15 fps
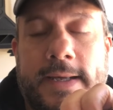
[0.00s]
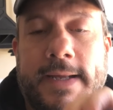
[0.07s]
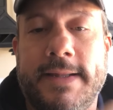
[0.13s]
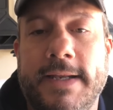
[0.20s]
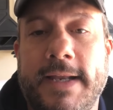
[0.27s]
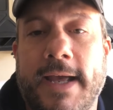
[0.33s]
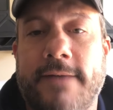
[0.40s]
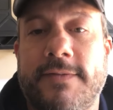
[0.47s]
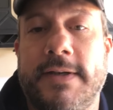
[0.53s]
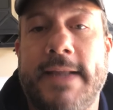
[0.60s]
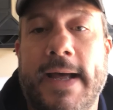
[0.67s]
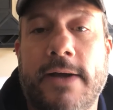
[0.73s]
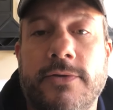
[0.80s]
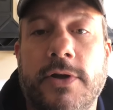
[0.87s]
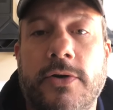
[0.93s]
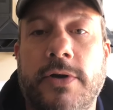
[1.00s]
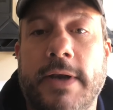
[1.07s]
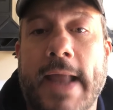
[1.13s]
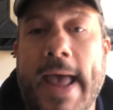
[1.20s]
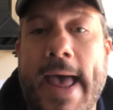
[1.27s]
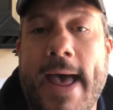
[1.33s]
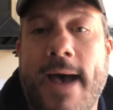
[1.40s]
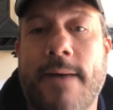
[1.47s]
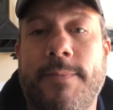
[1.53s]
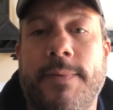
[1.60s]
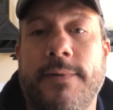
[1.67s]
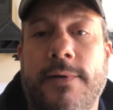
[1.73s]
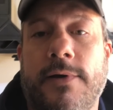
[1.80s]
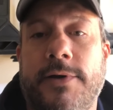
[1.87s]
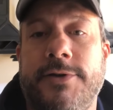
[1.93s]
And then you have to download an
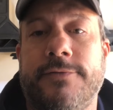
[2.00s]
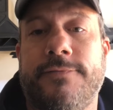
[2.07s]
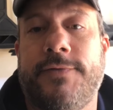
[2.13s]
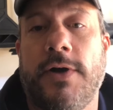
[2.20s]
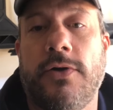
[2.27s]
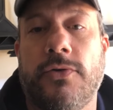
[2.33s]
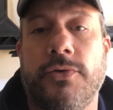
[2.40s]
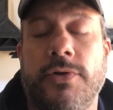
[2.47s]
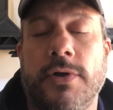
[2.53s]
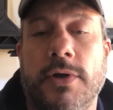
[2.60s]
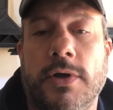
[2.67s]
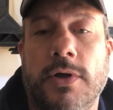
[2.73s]
app on your phone